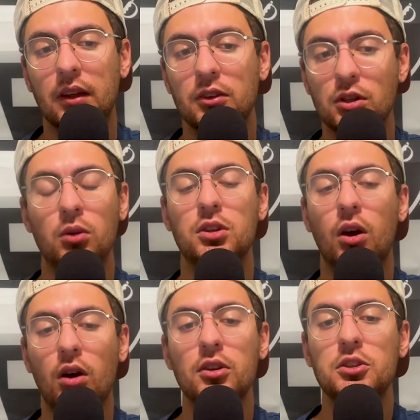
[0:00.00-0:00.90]
So to
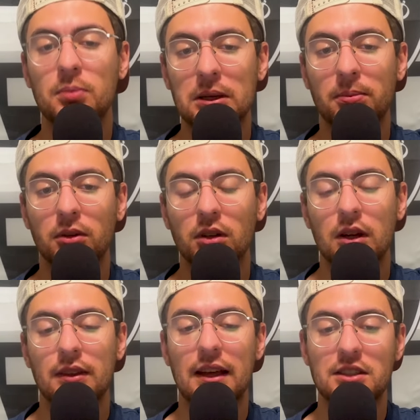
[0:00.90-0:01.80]
all those people
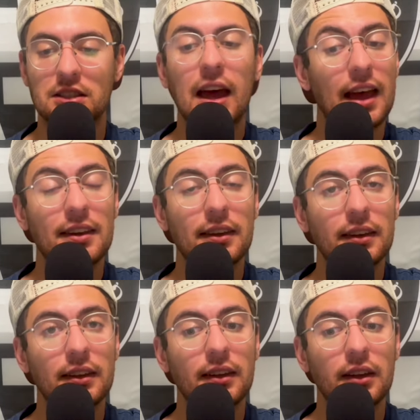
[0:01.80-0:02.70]
that said,
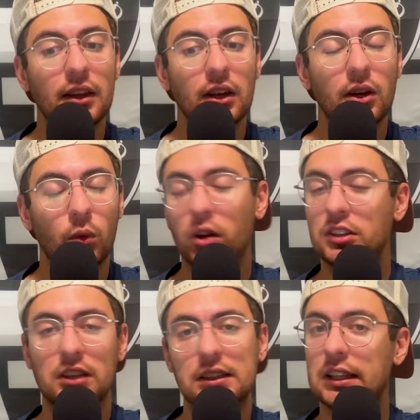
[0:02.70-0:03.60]
well,
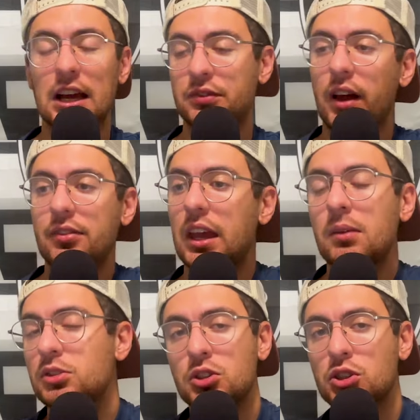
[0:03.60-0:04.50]
he's got the last 5
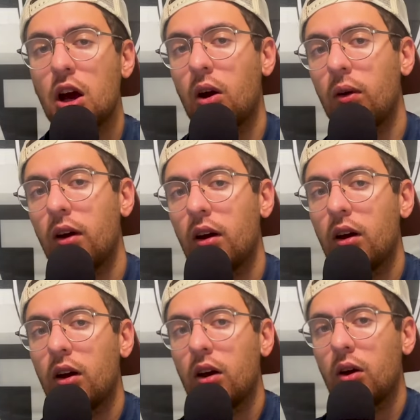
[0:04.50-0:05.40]
games to show,
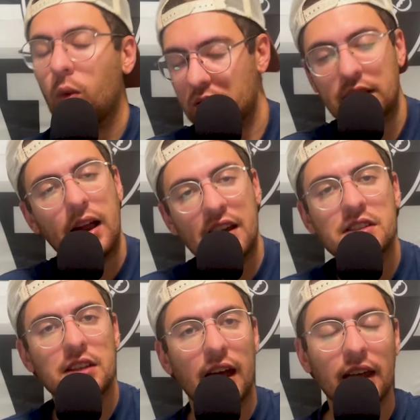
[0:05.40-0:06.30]
what did I
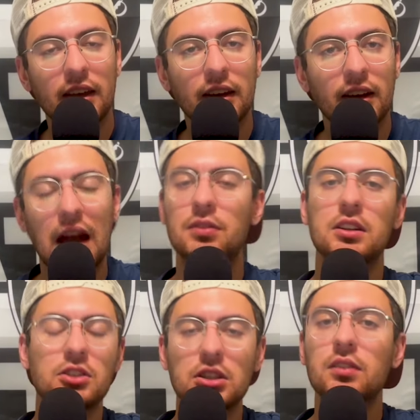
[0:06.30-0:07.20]
say after
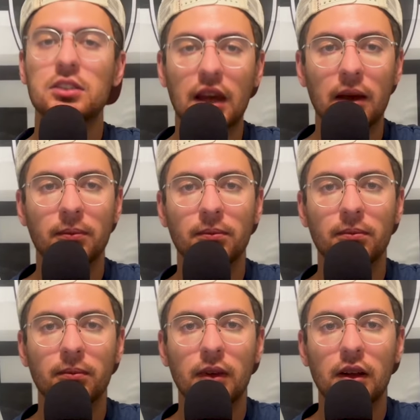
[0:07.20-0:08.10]
the Chiefs game?
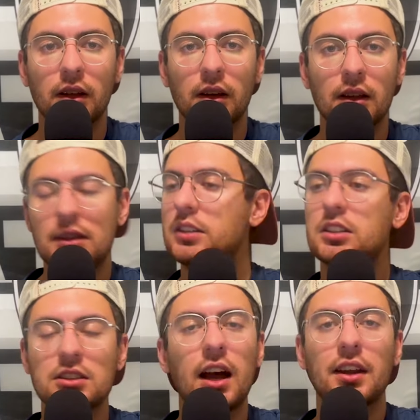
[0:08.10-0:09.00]
This
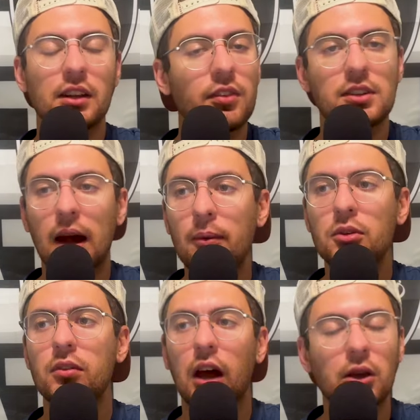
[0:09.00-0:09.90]
is not enough time
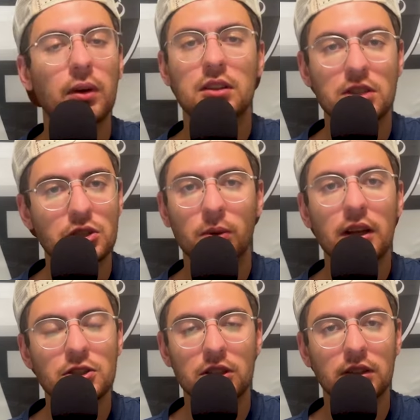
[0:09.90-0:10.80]
to evaluate the
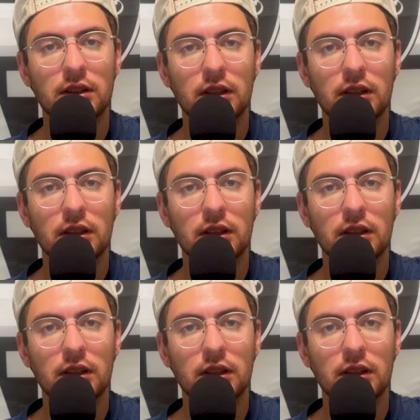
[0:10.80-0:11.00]
situation,